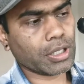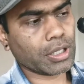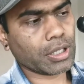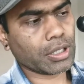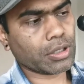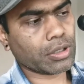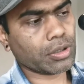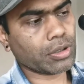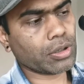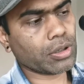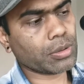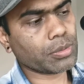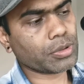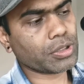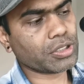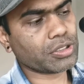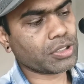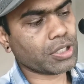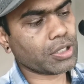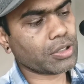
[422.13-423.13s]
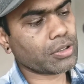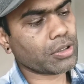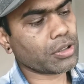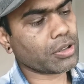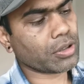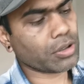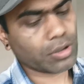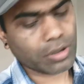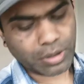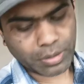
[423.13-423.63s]
uh, knob this
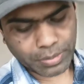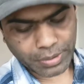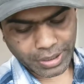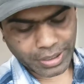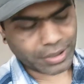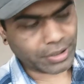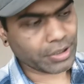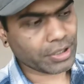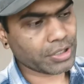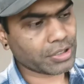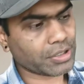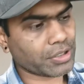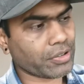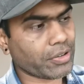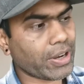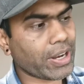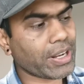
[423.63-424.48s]
central knob and this